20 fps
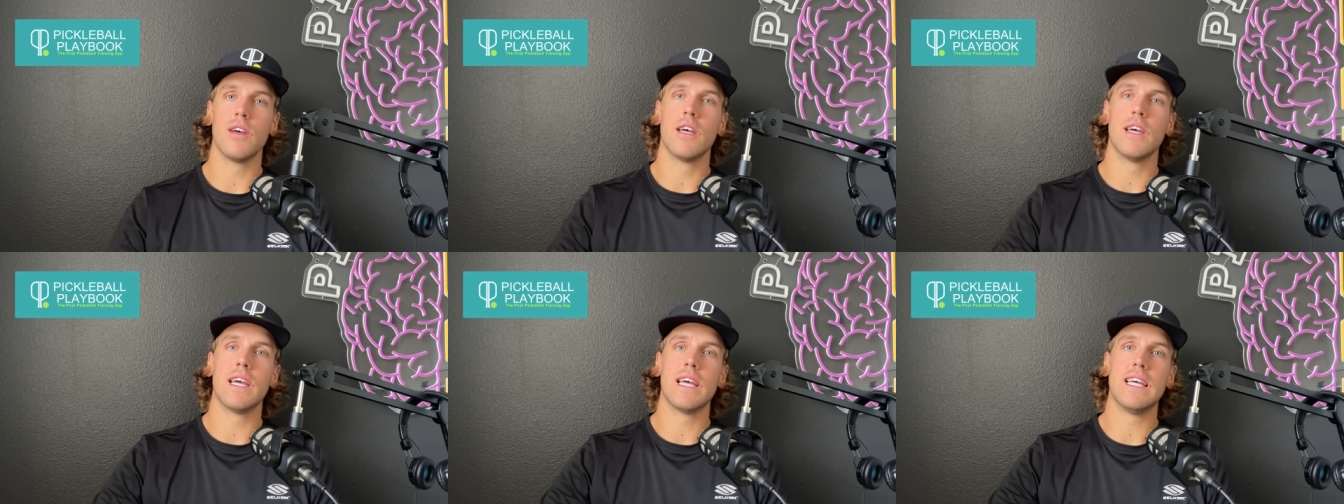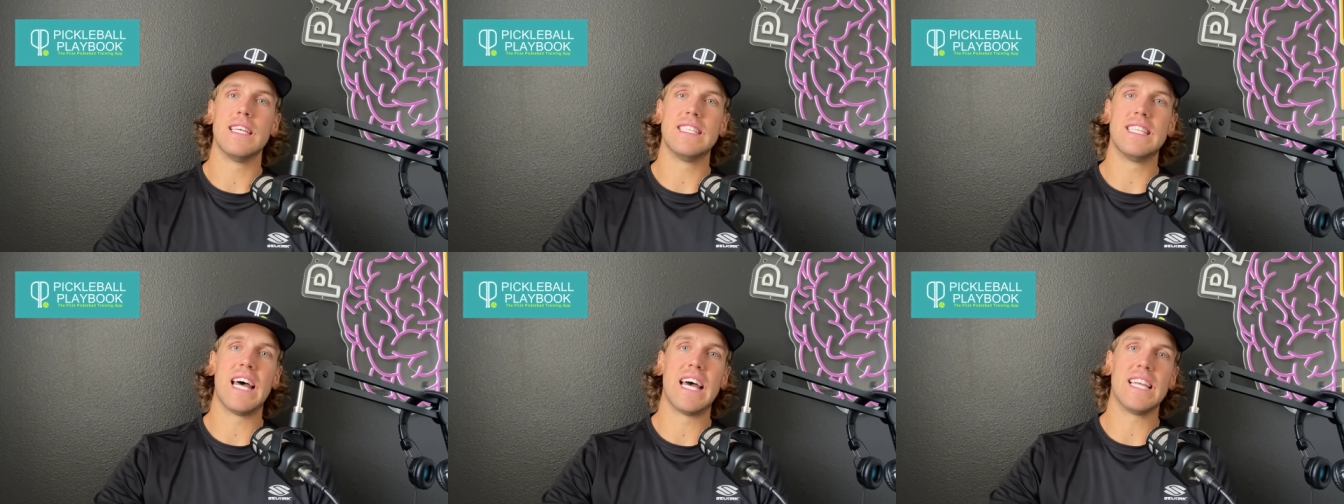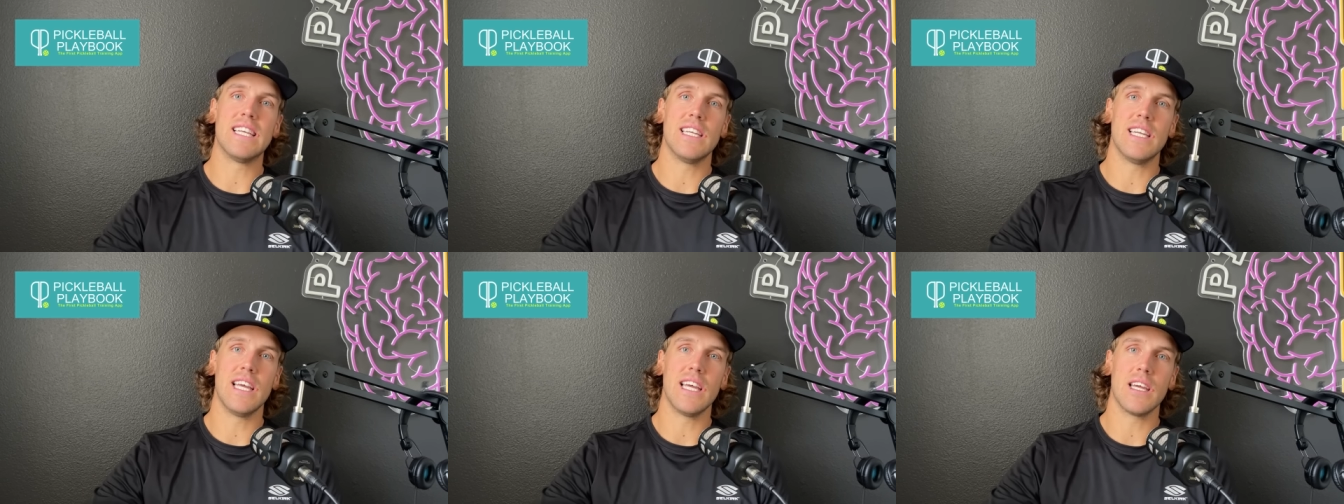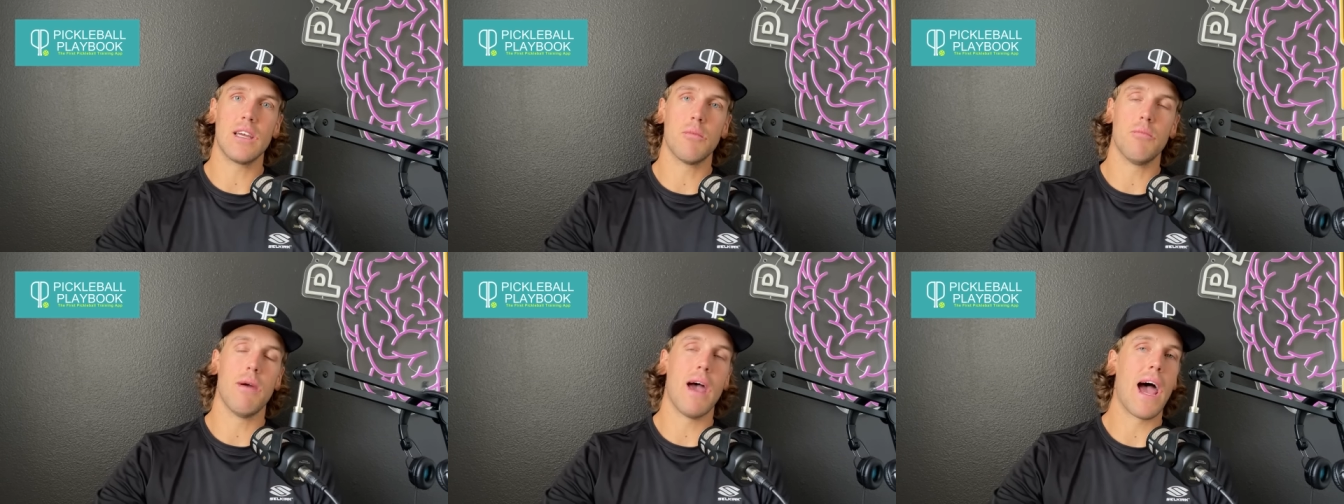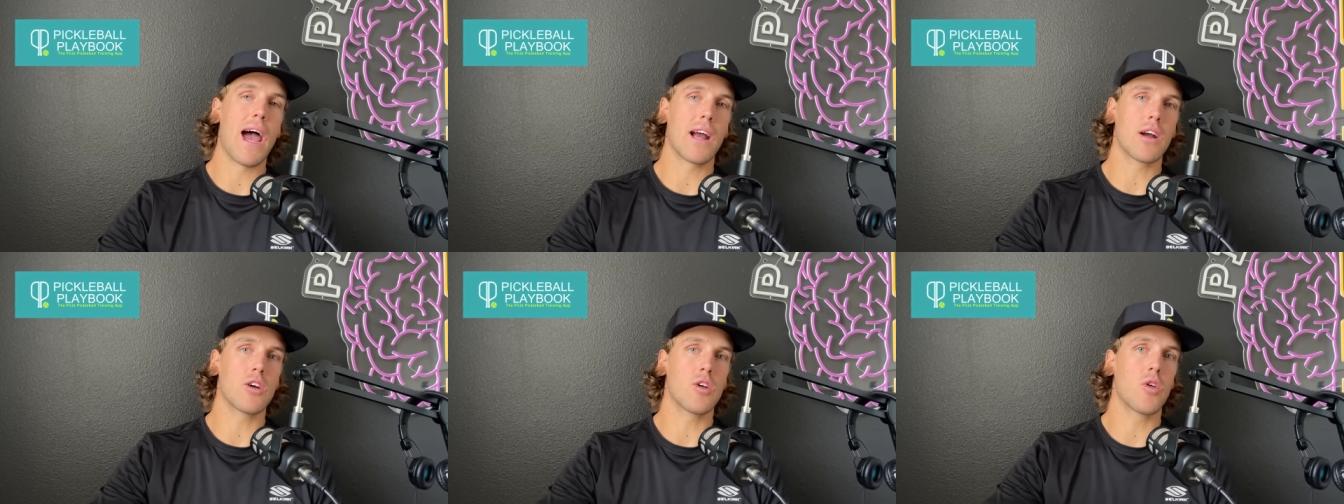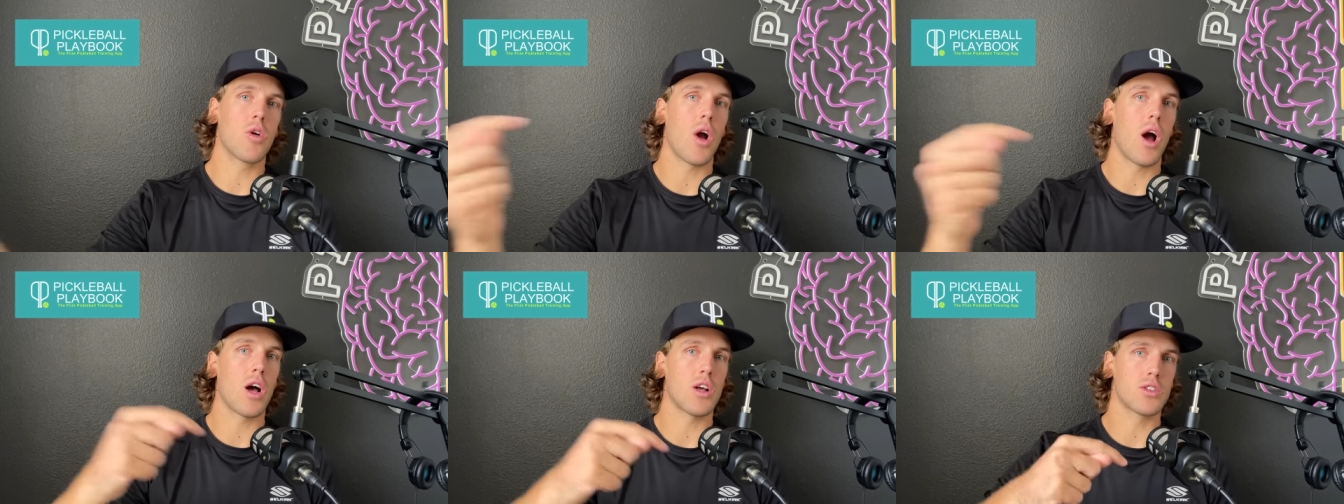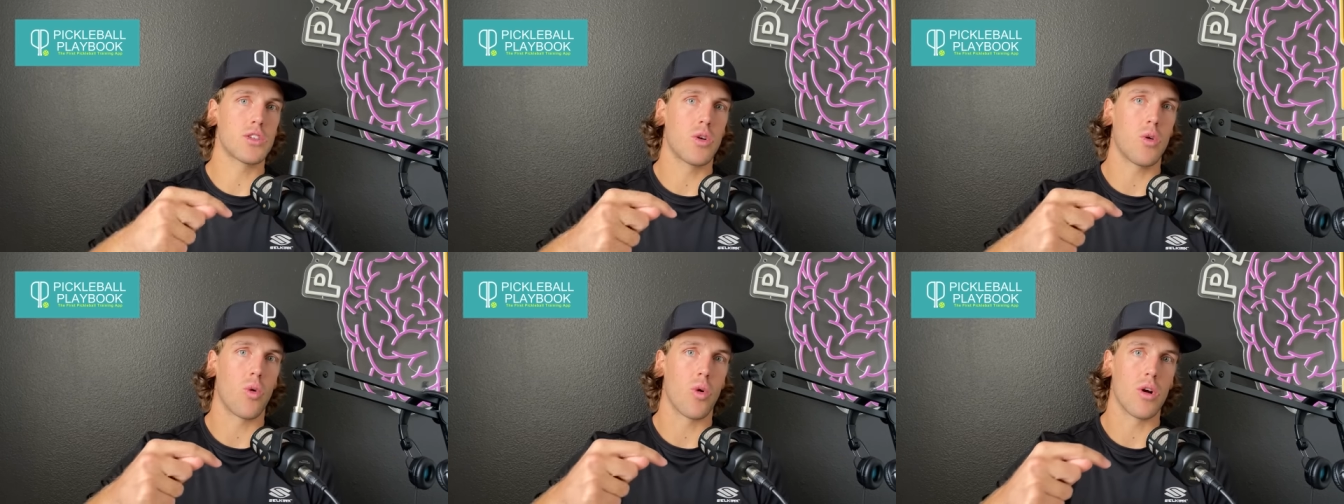is that dink back cross
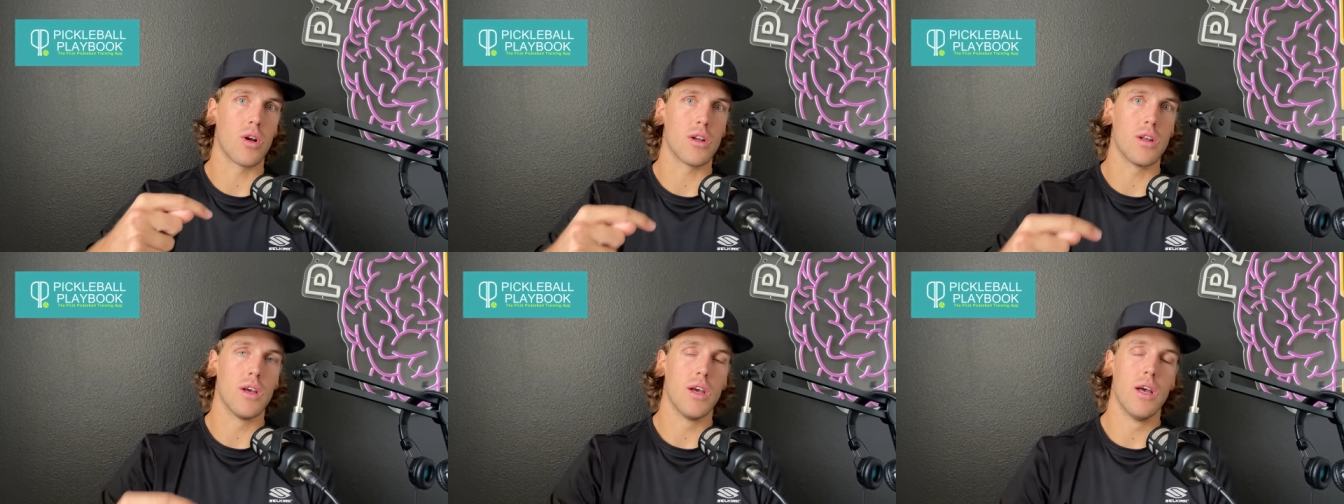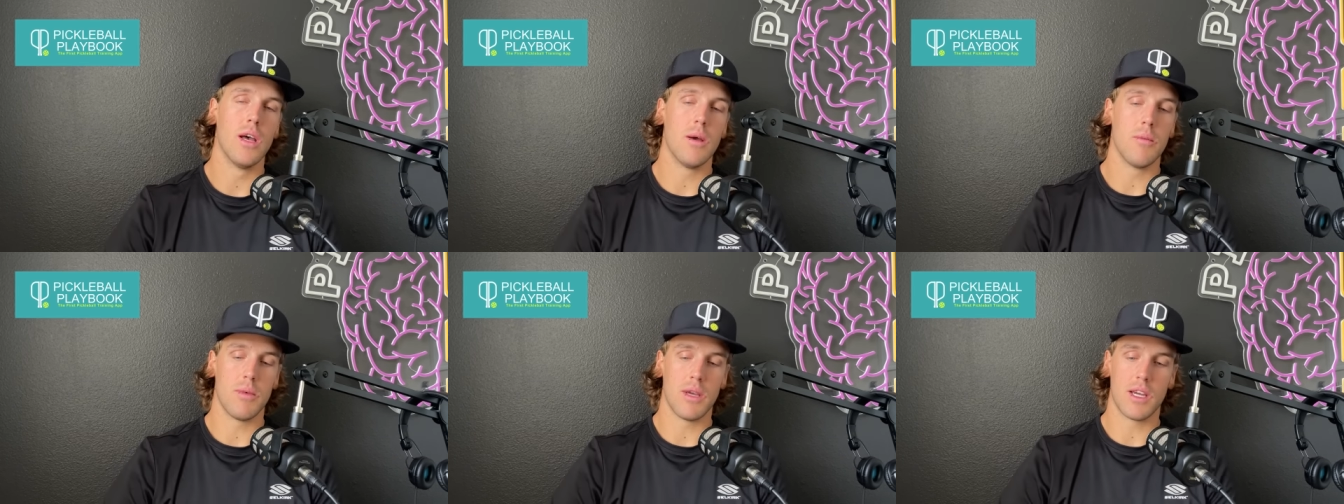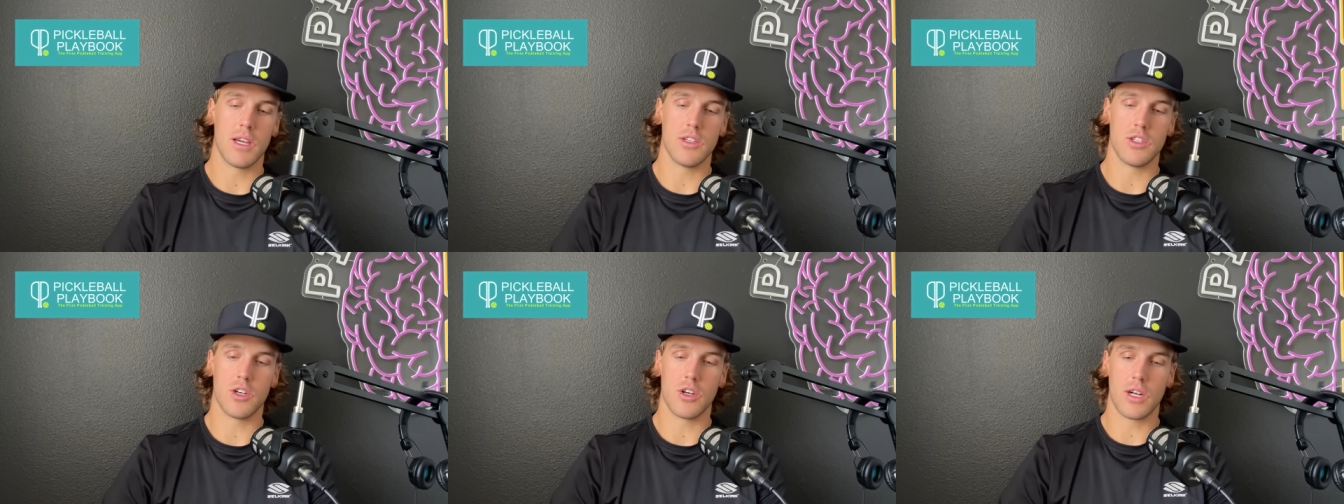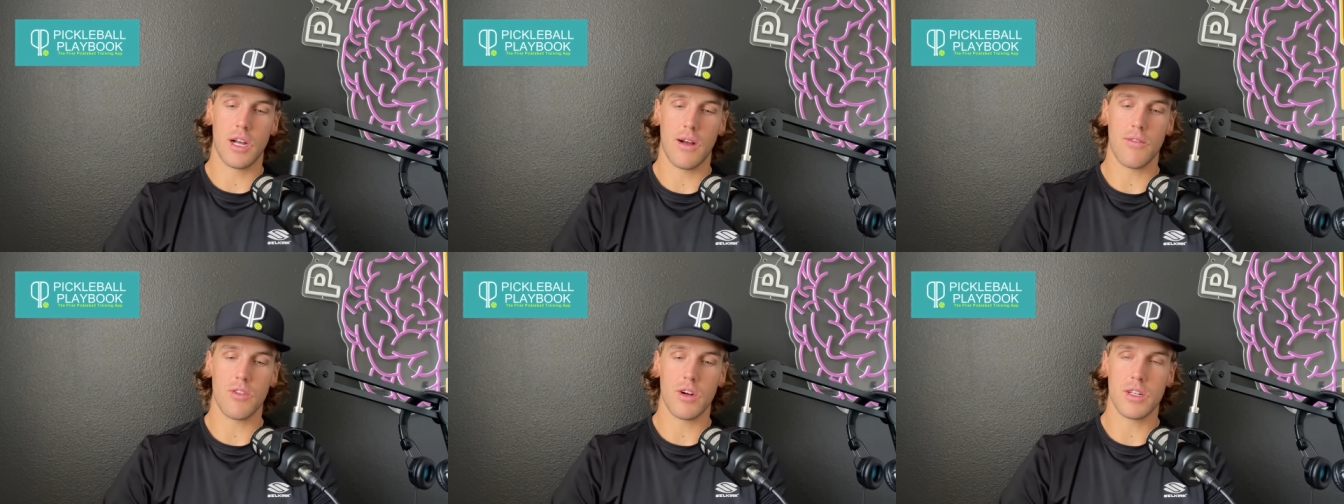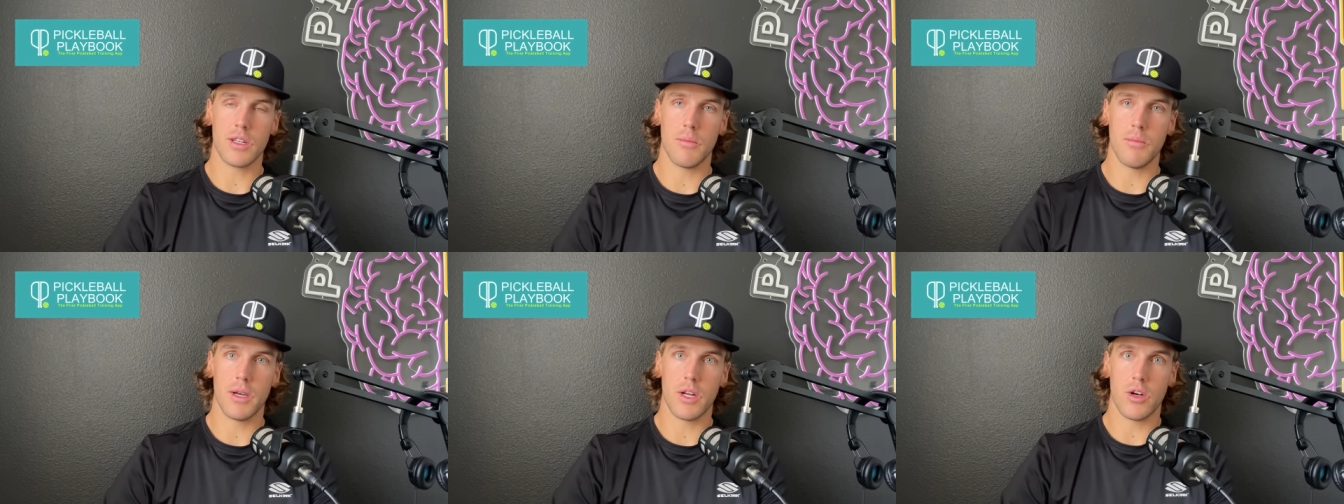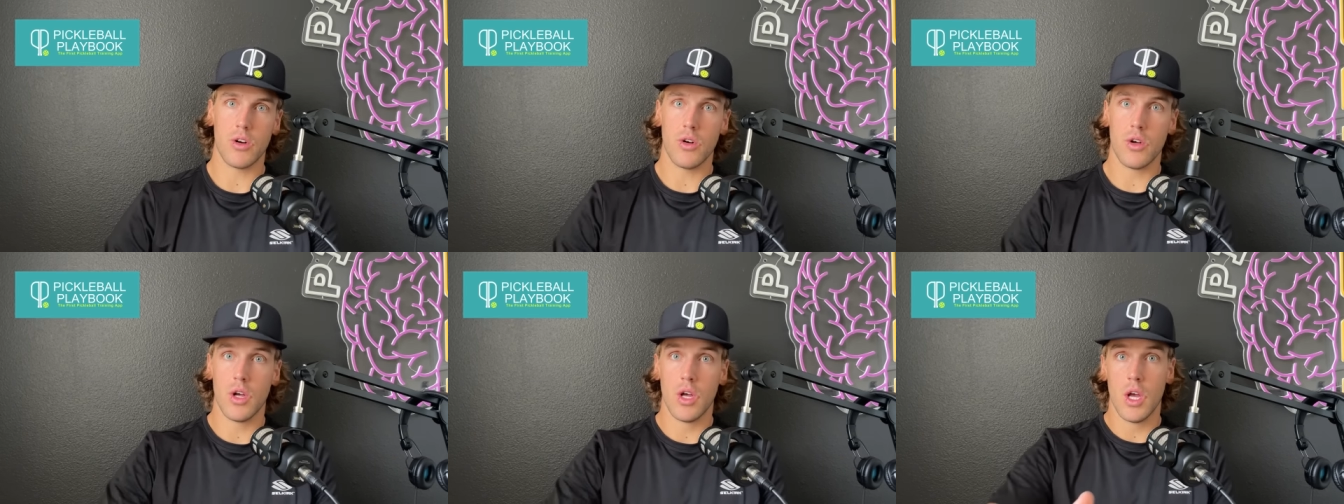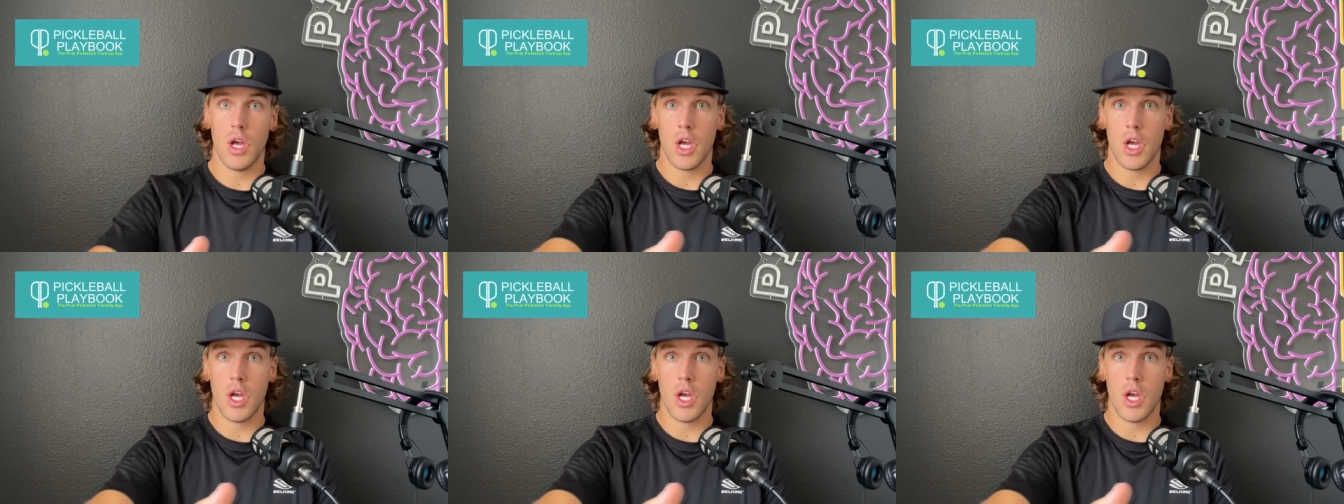court because you're covering the middle,